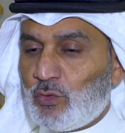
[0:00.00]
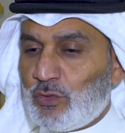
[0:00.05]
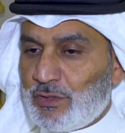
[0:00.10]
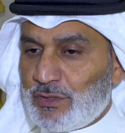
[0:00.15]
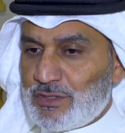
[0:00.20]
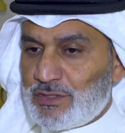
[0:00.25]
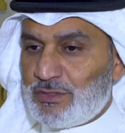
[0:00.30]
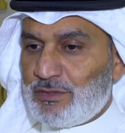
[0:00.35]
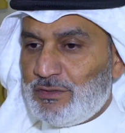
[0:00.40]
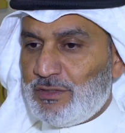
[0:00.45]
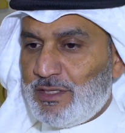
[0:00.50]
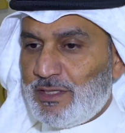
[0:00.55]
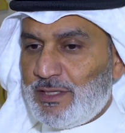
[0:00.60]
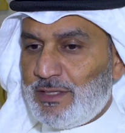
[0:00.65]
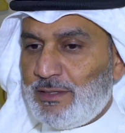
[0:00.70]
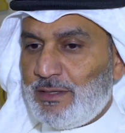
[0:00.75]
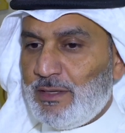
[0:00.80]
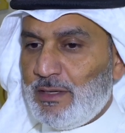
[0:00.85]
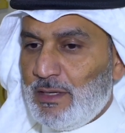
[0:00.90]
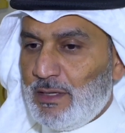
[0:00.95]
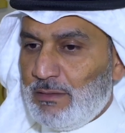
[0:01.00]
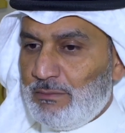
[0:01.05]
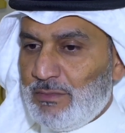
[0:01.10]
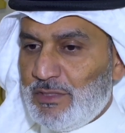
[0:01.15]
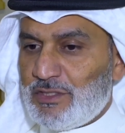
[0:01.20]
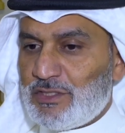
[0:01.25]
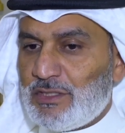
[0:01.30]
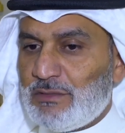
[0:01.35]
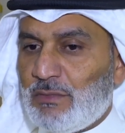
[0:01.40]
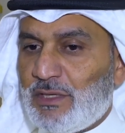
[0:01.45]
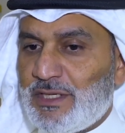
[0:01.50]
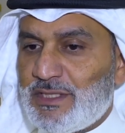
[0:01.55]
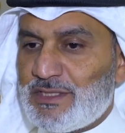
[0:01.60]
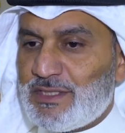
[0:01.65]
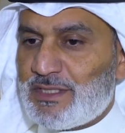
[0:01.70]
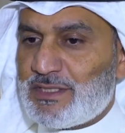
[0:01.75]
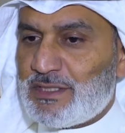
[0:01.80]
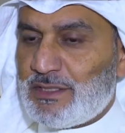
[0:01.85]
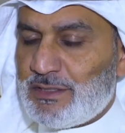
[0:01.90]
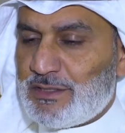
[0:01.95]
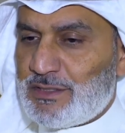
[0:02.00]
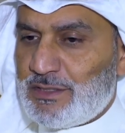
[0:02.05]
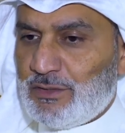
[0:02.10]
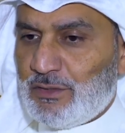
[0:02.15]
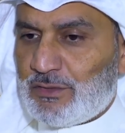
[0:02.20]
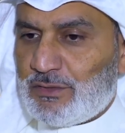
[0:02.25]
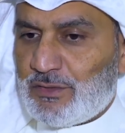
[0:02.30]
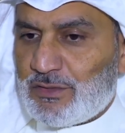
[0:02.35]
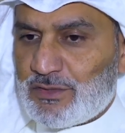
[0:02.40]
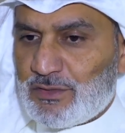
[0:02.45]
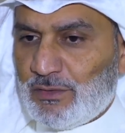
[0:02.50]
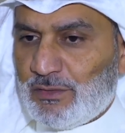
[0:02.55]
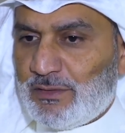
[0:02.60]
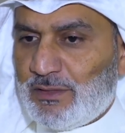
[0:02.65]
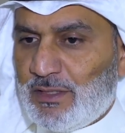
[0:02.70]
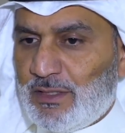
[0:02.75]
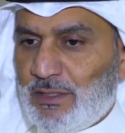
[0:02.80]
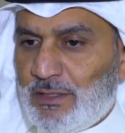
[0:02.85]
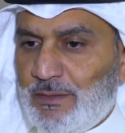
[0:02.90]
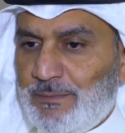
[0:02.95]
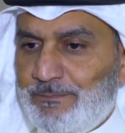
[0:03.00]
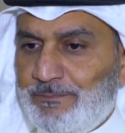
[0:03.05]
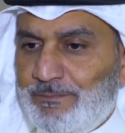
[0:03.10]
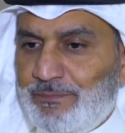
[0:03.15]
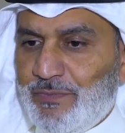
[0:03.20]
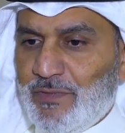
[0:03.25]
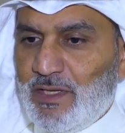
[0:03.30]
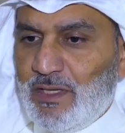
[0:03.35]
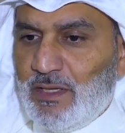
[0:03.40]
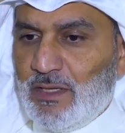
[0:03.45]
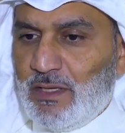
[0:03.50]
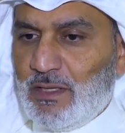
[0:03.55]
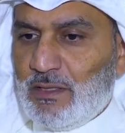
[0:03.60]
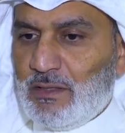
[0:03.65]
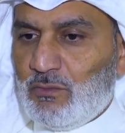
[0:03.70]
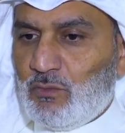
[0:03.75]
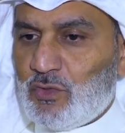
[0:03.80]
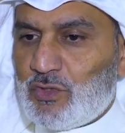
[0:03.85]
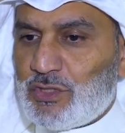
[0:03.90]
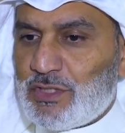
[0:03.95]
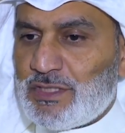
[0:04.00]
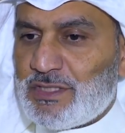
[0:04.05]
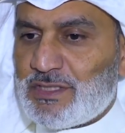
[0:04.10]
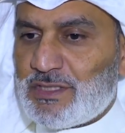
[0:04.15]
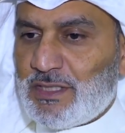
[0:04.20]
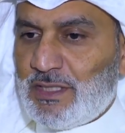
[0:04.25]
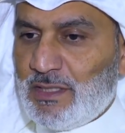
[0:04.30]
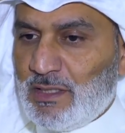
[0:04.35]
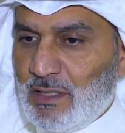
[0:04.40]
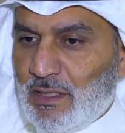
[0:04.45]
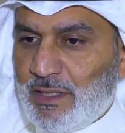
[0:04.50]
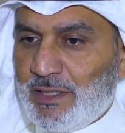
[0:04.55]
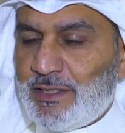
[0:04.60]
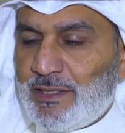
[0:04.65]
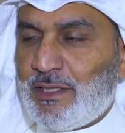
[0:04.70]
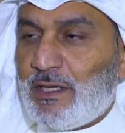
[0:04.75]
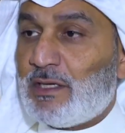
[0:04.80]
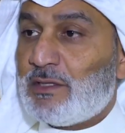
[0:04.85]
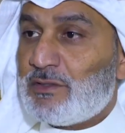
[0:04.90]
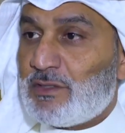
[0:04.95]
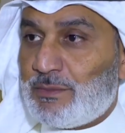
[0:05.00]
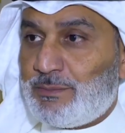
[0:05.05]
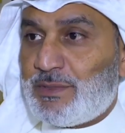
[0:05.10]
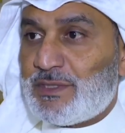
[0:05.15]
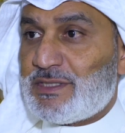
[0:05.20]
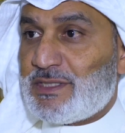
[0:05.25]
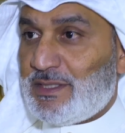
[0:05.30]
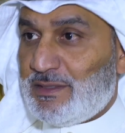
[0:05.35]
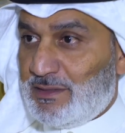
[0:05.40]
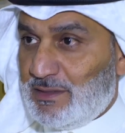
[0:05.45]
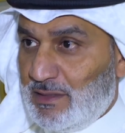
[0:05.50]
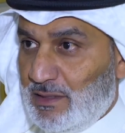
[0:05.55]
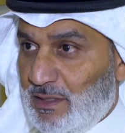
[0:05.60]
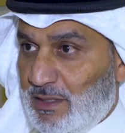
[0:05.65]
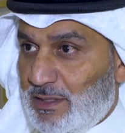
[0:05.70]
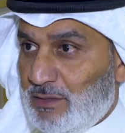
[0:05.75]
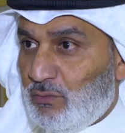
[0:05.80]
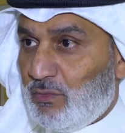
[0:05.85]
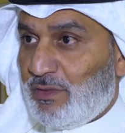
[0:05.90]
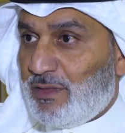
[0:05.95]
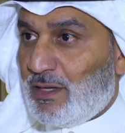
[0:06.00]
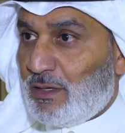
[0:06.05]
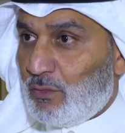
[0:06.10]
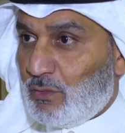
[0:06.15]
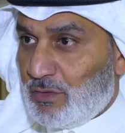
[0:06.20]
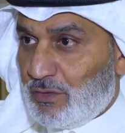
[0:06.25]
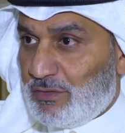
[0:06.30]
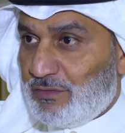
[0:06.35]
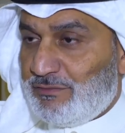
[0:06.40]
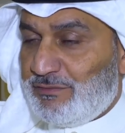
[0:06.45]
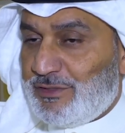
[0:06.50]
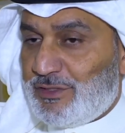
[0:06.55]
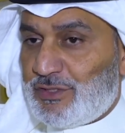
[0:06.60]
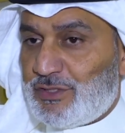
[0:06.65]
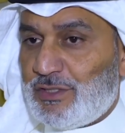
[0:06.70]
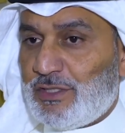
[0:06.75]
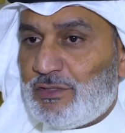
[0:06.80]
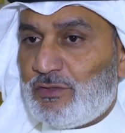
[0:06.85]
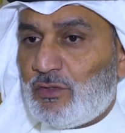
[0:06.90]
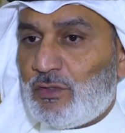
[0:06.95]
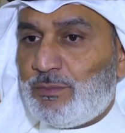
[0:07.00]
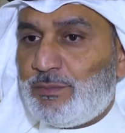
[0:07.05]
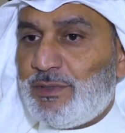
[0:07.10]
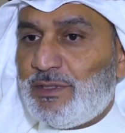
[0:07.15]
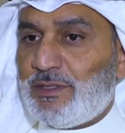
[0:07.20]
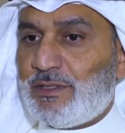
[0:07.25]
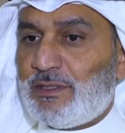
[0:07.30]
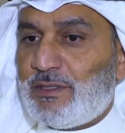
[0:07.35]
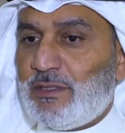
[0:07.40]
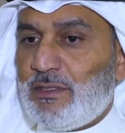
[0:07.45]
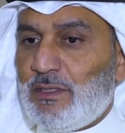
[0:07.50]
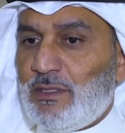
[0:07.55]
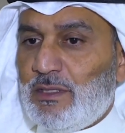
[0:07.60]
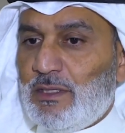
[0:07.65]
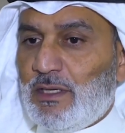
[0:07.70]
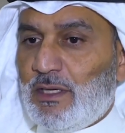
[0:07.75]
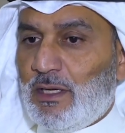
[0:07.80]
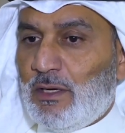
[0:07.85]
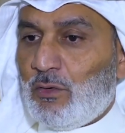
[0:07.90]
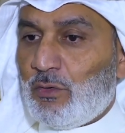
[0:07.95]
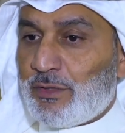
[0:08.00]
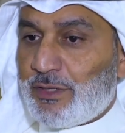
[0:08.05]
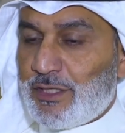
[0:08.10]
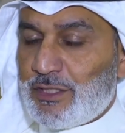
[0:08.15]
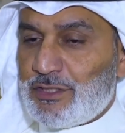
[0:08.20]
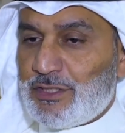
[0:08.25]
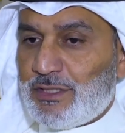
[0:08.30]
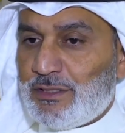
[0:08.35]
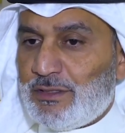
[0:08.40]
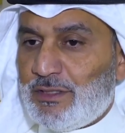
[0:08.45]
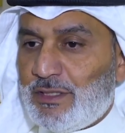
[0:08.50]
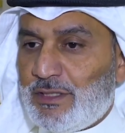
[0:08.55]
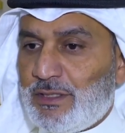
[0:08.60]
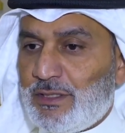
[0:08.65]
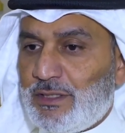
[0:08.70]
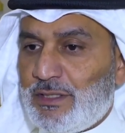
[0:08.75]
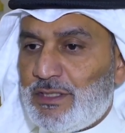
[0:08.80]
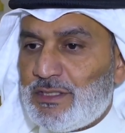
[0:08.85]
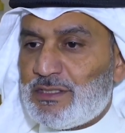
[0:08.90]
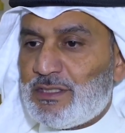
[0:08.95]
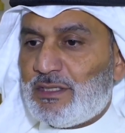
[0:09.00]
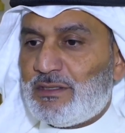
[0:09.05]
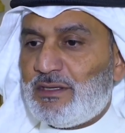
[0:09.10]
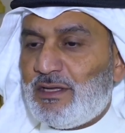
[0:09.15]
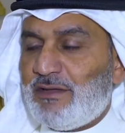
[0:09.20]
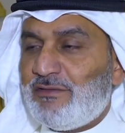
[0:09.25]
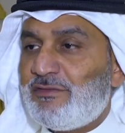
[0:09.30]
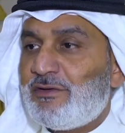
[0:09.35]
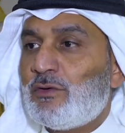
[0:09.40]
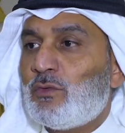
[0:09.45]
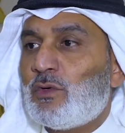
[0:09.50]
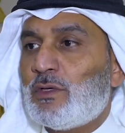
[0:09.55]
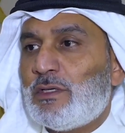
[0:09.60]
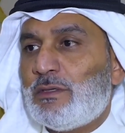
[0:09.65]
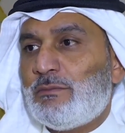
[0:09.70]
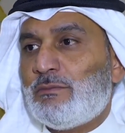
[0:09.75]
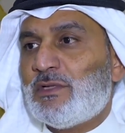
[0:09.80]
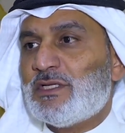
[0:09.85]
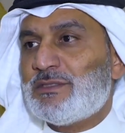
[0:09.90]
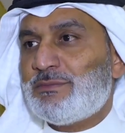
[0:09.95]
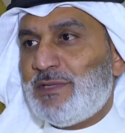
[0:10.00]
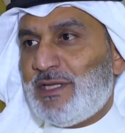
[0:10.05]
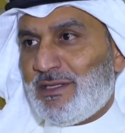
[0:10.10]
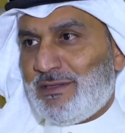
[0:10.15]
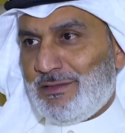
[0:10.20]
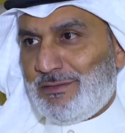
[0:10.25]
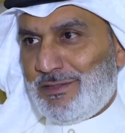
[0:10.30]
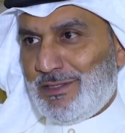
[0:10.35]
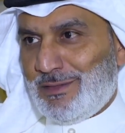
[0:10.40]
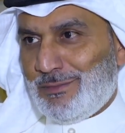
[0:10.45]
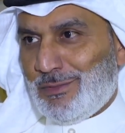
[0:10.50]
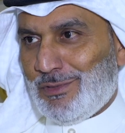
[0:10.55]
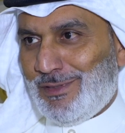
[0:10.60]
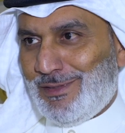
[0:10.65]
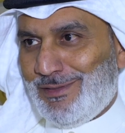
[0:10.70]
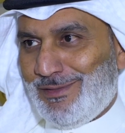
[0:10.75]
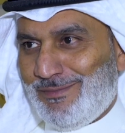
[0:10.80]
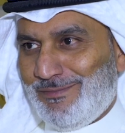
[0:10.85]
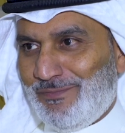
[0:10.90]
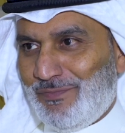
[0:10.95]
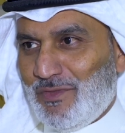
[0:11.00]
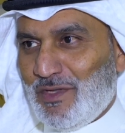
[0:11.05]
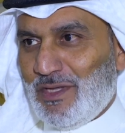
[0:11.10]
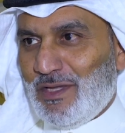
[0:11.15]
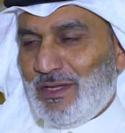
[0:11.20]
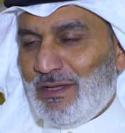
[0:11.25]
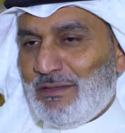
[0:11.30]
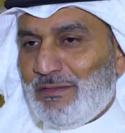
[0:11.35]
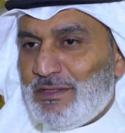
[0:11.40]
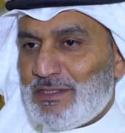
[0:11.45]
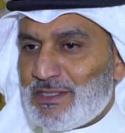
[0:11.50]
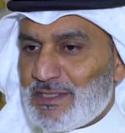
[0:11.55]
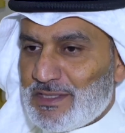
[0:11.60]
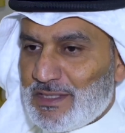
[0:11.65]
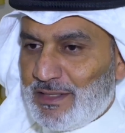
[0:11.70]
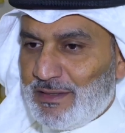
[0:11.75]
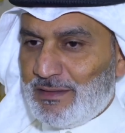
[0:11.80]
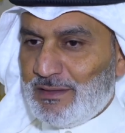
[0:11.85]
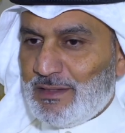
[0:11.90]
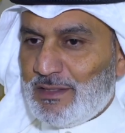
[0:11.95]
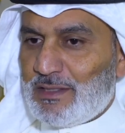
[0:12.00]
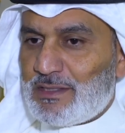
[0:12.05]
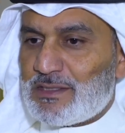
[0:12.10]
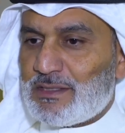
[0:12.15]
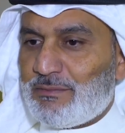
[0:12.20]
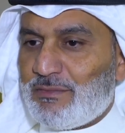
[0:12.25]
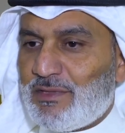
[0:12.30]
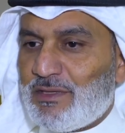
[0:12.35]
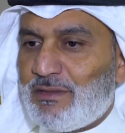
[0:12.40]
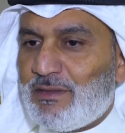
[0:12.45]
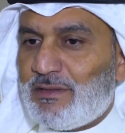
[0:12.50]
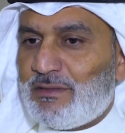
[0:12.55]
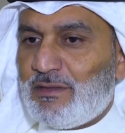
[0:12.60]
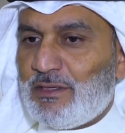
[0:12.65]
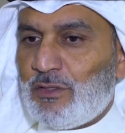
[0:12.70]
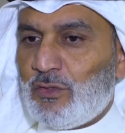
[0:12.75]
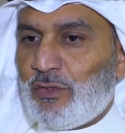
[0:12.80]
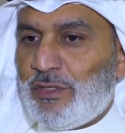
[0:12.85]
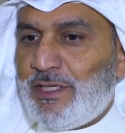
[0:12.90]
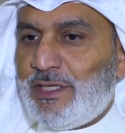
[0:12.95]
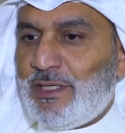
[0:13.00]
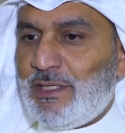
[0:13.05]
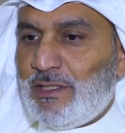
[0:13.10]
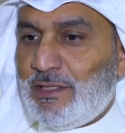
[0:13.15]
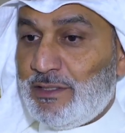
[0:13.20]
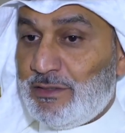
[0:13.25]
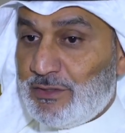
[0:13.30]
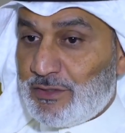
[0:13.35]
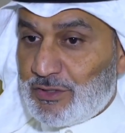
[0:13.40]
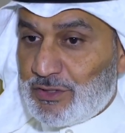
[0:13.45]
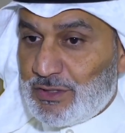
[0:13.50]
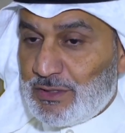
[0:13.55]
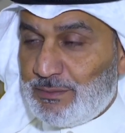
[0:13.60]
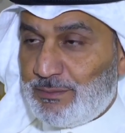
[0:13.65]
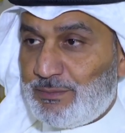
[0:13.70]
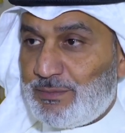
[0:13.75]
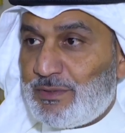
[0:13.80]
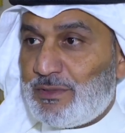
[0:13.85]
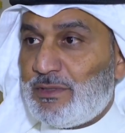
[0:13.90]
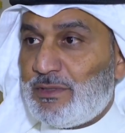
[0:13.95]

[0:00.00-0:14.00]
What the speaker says: words today mentioned by His Excellency Dr. Sultan, which is in line, 100% in line with our conviction at OPEC. Our agenda is that everyone must be at the table. This is, I think, something that the UAE leadership,